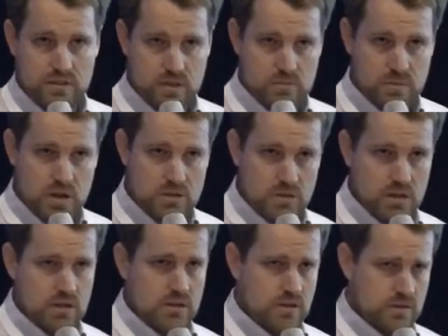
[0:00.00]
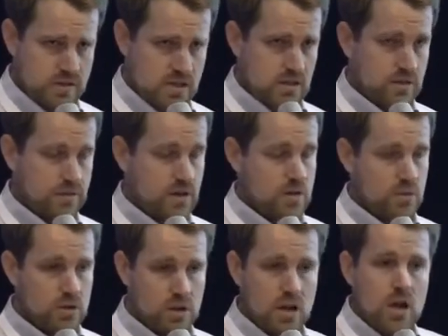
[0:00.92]
Stefan Paliuk at the University of
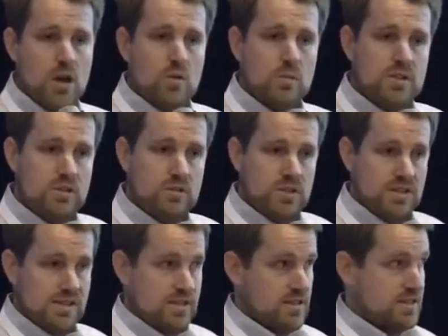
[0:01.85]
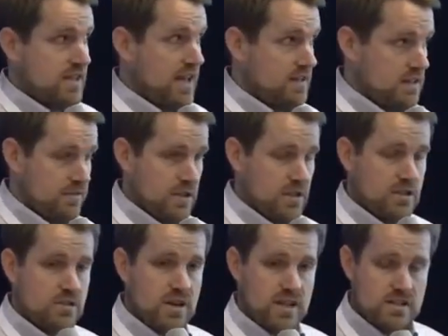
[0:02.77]
Freiburg will be doing this in a scientific
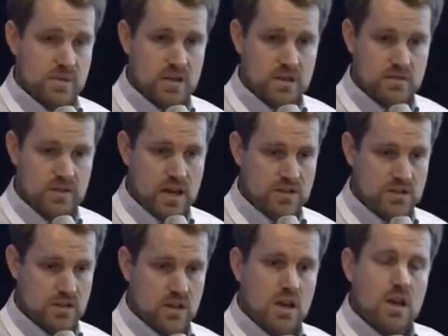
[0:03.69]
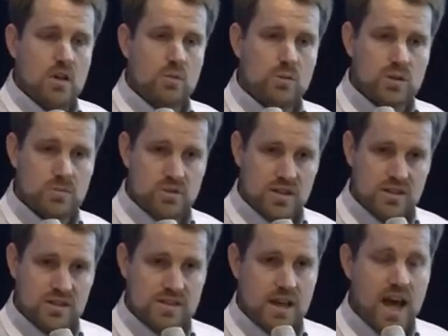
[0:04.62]
and transparent fashion. We want to
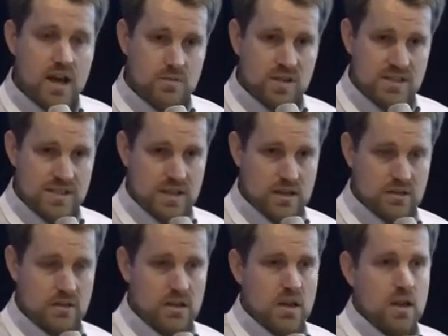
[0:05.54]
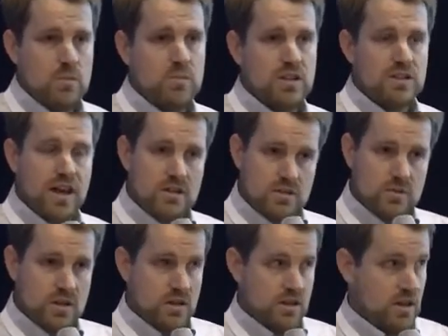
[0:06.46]
bring this hybrid together, but not
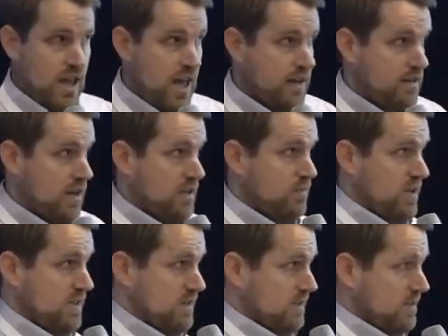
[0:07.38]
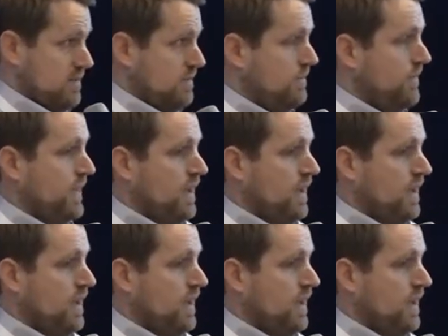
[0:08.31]
do it on an ad hoc basis.